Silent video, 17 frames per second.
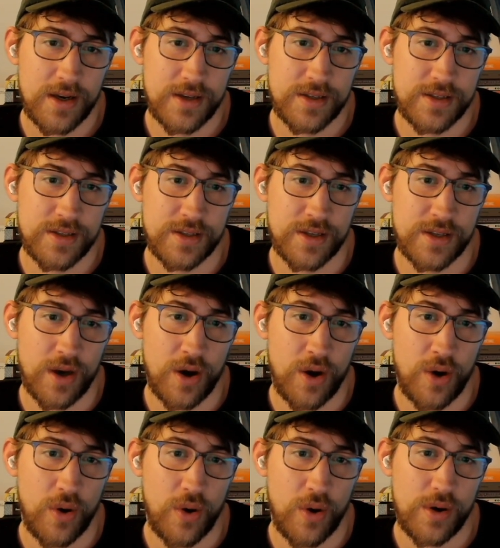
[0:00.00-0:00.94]

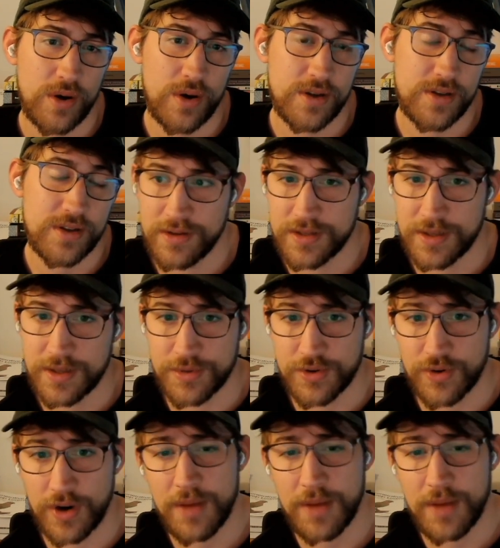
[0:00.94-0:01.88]
So
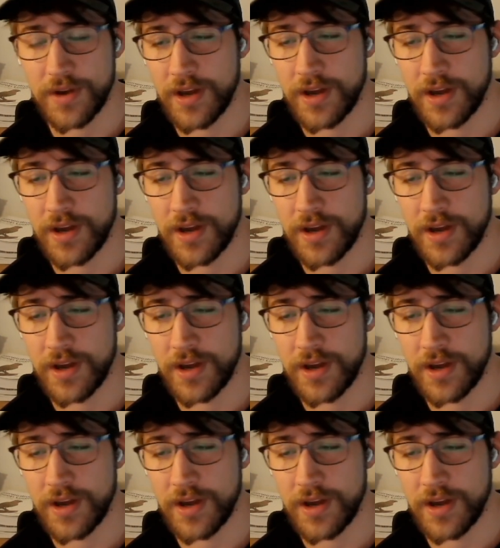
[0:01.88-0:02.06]
subscribe,